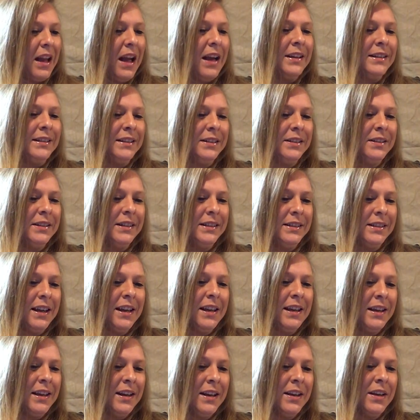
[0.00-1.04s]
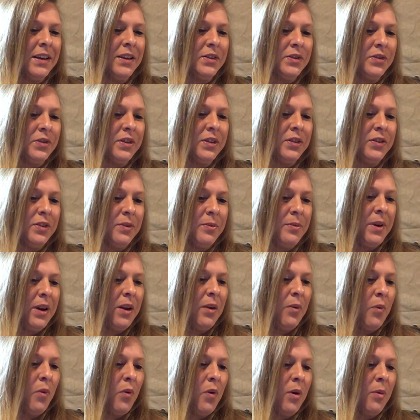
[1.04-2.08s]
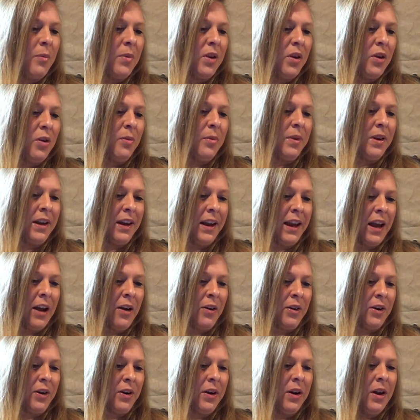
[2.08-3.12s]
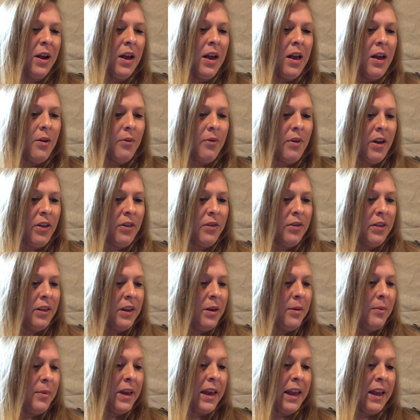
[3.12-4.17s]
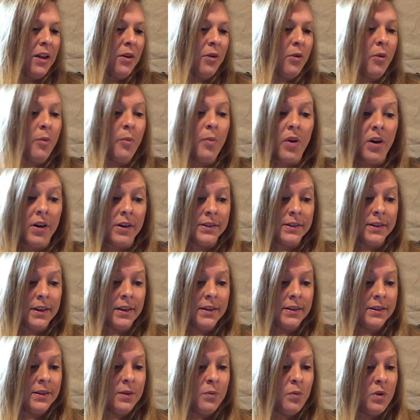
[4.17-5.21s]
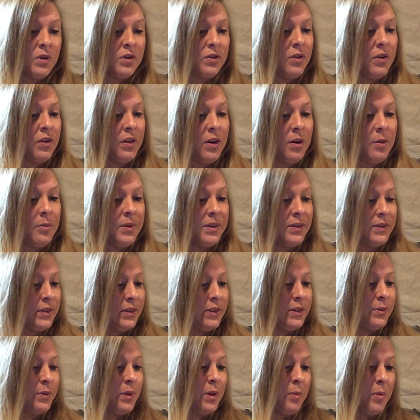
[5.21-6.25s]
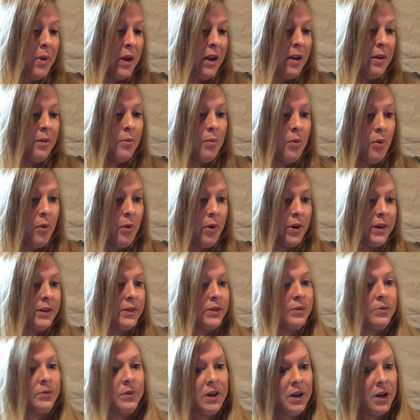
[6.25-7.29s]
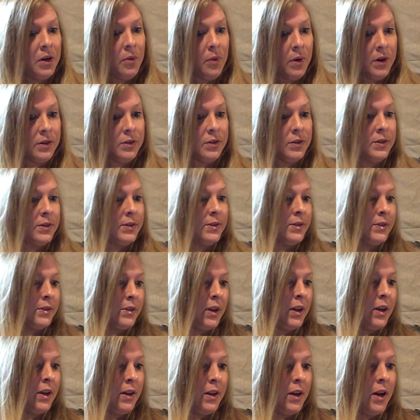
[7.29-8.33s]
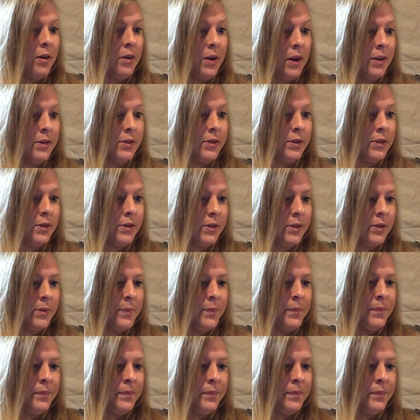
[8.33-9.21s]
Ideally, taking a history should be a warm human encounter rather than a mechanical process in which the therapist sits with a pen, poised, reading questions and taking down answers.